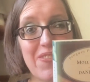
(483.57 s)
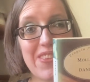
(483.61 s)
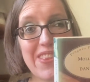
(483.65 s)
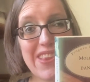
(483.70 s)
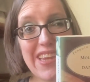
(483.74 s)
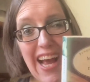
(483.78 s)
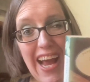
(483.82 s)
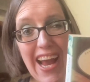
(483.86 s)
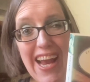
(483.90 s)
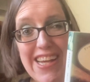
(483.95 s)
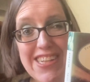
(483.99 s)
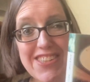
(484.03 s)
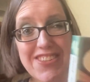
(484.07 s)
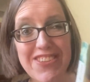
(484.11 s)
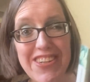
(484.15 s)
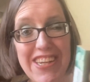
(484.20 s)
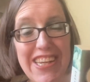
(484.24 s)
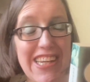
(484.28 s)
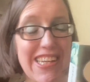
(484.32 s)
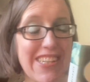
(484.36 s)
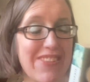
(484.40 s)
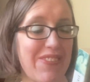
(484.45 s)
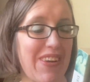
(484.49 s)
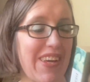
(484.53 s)
That
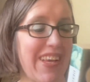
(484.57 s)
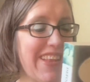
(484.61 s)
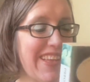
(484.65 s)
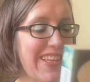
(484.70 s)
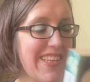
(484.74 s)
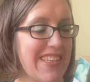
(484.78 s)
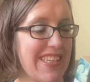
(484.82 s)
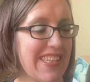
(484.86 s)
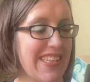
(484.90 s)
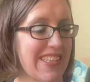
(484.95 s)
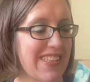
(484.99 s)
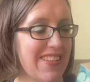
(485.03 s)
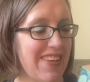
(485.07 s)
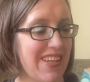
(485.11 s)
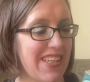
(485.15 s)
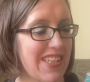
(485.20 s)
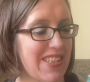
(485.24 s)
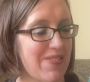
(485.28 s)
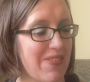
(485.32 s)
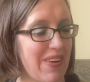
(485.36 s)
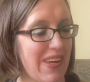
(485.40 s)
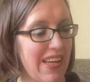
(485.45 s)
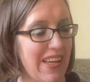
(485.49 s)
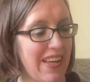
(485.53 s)
intrigues me. This
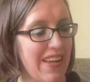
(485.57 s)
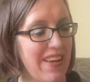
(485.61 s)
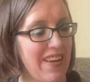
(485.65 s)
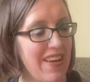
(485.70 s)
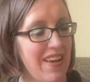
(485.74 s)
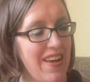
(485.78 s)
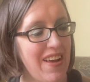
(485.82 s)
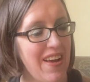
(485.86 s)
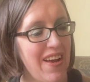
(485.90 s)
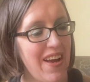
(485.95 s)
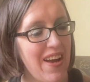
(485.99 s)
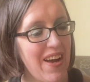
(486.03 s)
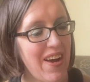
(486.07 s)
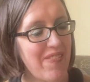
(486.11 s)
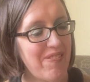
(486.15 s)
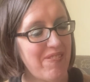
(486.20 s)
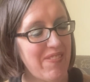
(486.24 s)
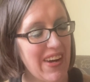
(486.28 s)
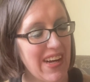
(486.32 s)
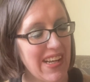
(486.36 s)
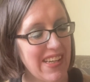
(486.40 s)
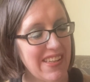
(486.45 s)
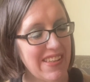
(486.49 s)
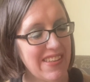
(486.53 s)
excites me.
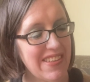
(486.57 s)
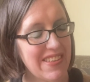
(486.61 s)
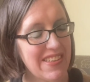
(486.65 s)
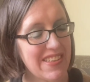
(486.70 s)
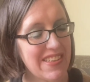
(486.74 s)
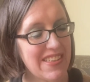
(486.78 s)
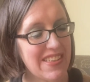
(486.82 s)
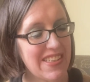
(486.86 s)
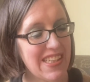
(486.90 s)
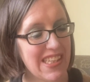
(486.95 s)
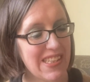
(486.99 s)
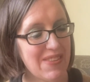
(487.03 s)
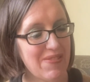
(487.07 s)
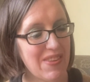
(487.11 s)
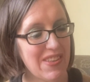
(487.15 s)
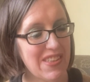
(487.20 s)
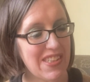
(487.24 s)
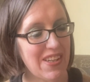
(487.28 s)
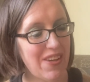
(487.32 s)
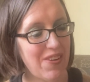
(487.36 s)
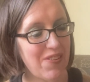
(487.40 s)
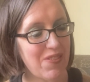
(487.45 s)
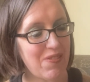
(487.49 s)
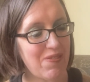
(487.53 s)
Abandoned at 6 months
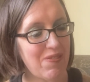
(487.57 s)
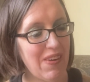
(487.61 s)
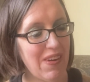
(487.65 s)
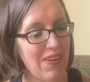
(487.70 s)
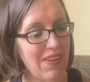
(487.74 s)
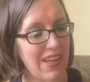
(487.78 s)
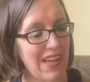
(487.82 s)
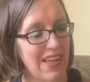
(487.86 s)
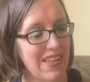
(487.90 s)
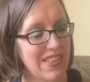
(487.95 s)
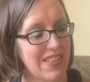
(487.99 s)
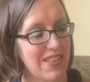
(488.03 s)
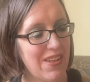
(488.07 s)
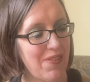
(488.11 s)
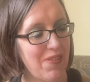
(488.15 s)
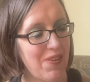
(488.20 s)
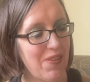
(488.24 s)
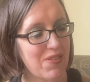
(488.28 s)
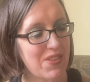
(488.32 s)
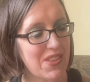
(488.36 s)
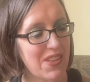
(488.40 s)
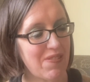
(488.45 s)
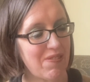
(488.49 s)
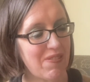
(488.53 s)
old, Moll has no
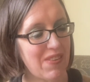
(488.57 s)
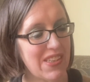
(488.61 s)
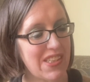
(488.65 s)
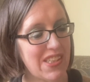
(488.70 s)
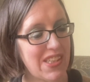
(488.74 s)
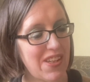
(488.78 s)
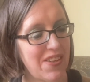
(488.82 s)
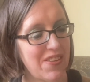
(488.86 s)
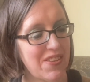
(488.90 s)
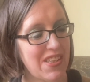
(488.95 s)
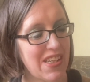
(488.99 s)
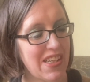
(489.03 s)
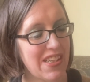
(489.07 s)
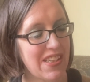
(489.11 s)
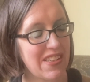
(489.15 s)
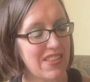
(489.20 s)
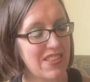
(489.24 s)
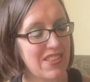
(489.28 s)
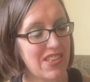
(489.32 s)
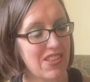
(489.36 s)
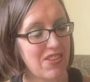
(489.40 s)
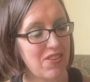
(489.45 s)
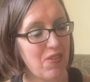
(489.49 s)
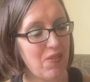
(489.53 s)
option but to use her
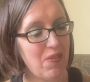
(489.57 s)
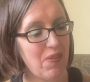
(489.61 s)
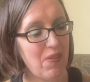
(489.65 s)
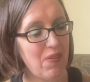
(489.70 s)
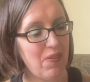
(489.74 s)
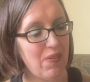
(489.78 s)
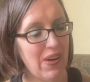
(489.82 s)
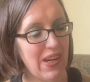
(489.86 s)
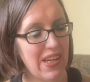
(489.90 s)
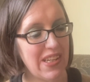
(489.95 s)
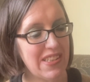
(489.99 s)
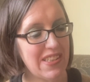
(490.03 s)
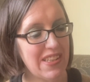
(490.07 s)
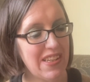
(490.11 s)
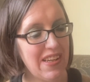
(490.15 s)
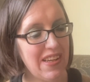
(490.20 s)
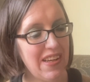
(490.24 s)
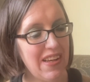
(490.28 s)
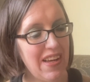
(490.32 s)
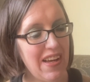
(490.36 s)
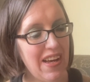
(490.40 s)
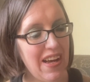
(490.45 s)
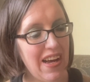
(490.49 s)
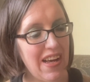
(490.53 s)
considerable wit
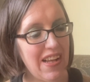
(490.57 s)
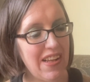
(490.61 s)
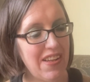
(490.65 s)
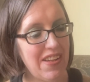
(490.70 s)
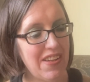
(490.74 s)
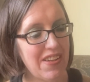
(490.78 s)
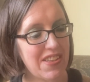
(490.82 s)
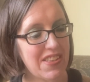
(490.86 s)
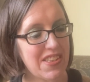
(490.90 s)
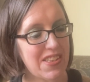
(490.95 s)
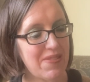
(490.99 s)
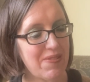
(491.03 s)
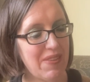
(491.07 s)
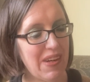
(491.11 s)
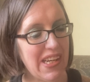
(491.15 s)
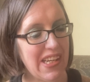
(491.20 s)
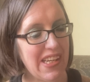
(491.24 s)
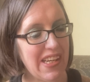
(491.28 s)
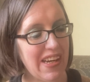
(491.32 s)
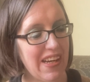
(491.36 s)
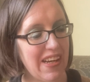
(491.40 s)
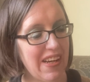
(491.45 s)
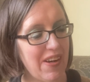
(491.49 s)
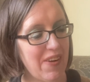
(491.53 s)
and looks to
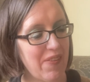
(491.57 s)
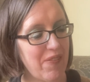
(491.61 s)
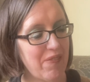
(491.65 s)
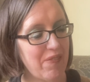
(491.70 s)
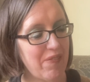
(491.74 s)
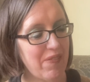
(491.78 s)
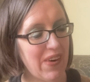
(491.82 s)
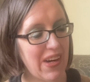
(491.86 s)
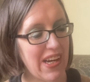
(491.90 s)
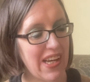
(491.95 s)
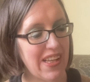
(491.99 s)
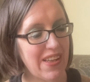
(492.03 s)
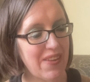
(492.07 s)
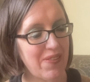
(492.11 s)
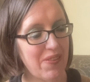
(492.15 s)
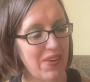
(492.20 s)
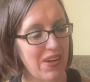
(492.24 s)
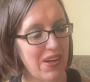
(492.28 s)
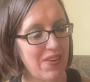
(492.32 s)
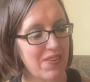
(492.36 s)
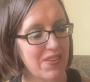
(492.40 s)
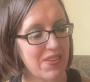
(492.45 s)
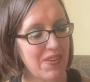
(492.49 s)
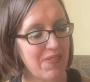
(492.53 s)
make her way in the
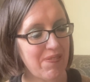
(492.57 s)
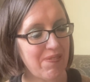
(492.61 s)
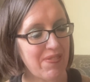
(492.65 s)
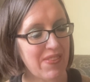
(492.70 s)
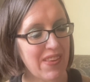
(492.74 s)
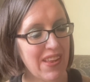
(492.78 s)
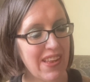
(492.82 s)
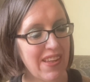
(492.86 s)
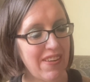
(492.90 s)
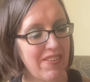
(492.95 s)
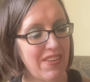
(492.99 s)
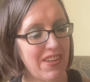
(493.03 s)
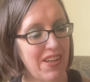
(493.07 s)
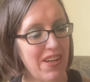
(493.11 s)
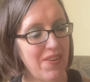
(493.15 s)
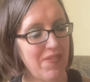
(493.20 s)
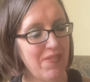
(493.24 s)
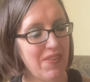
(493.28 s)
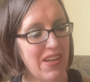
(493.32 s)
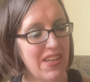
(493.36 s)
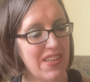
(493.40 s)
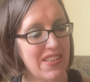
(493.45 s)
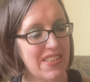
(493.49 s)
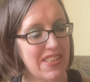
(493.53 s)
world. There are no
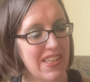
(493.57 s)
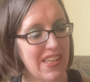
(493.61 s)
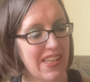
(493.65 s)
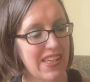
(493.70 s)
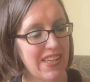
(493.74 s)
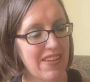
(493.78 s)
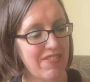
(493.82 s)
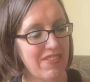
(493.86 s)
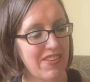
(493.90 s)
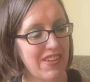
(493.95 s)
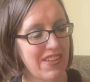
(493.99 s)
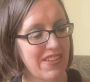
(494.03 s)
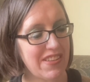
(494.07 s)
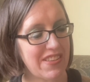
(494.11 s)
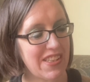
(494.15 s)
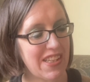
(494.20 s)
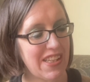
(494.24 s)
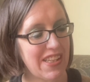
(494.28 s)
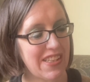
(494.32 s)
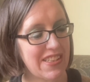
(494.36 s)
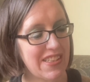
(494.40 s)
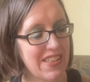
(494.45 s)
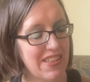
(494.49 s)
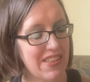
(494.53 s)
mercy given it to
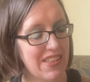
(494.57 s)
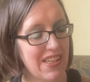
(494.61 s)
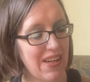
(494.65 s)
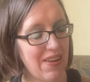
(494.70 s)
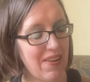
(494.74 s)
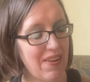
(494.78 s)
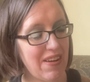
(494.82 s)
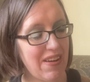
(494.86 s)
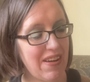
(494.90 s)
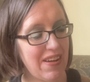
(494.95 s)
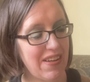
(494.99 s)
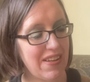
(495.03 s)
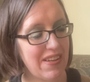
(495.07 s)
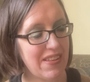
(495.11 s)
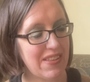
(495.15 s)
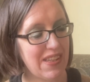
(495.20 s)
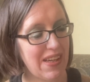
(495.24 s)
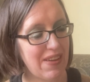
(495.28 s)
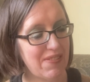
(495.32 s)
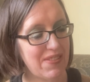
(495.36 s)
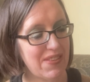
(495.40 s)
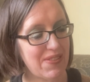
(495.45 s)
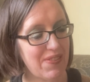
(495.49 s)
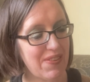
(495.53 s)
this
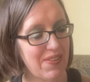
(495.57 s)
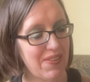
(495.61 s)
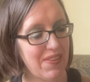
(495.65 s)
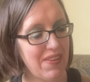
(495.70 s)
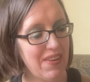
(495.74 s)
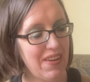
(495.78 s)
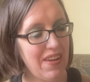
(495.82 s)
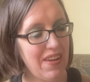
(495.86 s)
unadaptable.